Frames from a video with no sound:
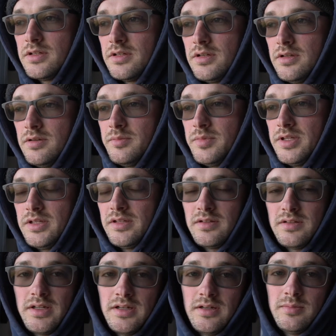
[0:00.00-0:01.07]
And then
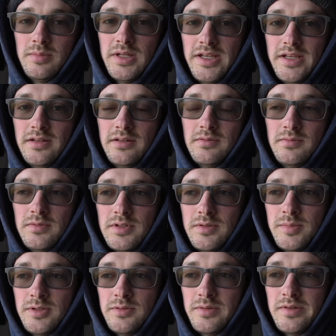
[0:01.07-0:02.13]
staying up late, which
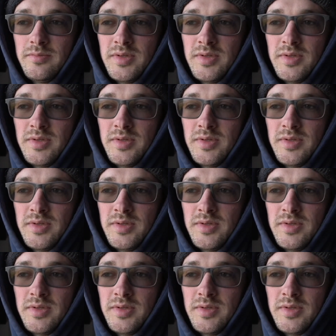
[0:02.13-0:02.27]
means we haven't